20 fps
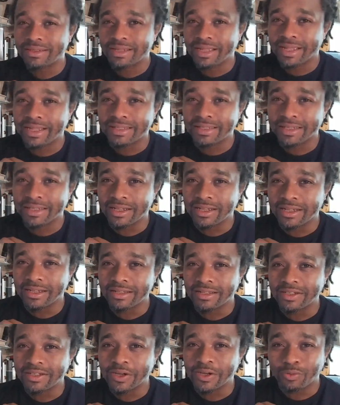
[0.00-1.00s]
And,
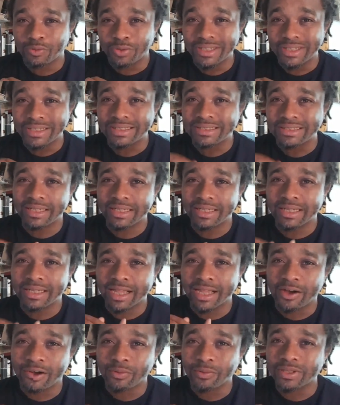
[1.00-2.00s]
you know, really seek
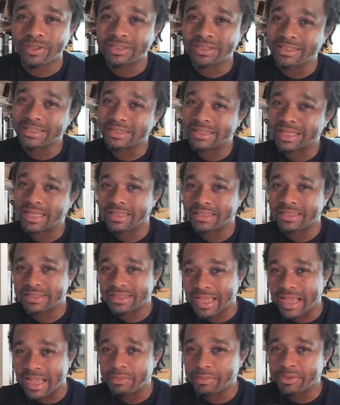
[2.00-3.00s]
out what this St.
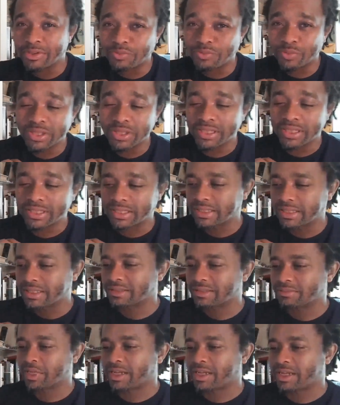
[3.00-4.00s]
Thomas really
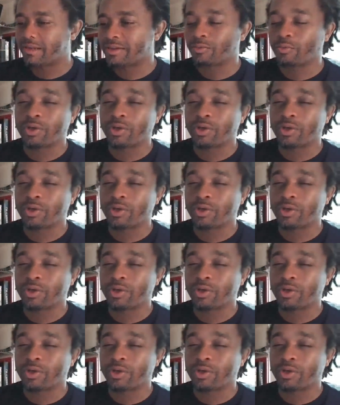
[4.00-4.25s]
is, man.